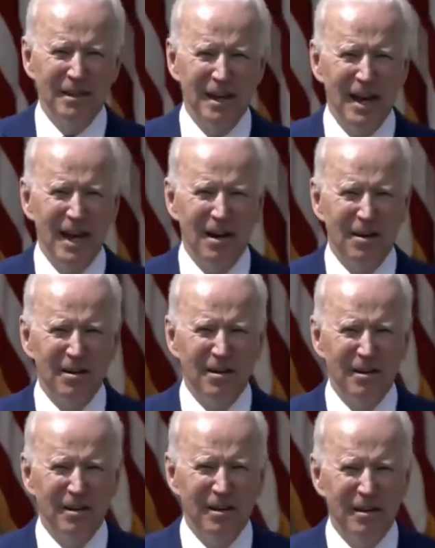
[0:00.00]
Now,
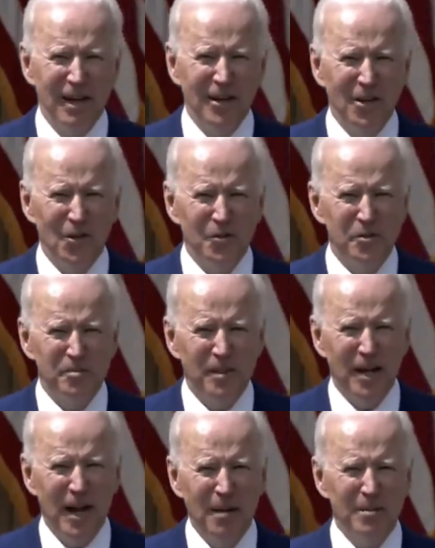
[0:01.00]
I know this has
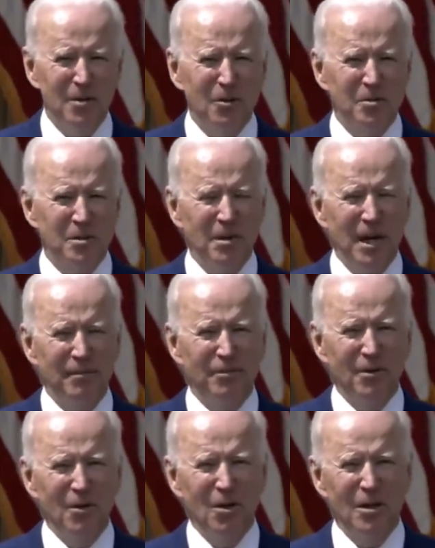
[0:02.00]
been a hobby horse of mine
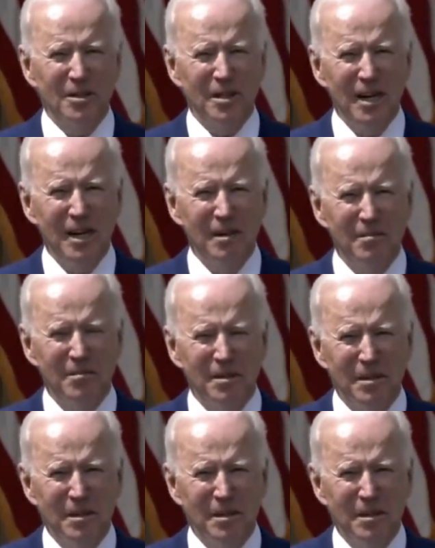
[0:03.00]
for a long time.